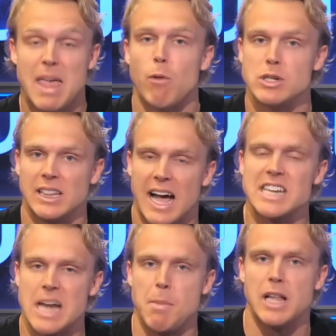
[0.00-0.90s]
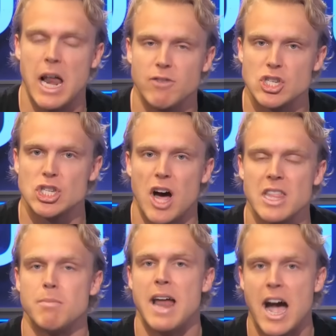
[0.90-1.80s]
That was the last time a lot of us saw
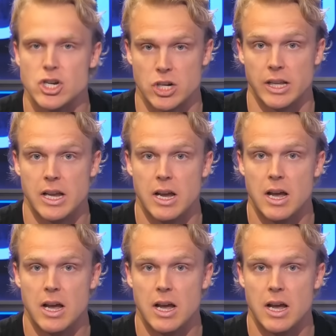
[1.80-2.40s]
them nationally.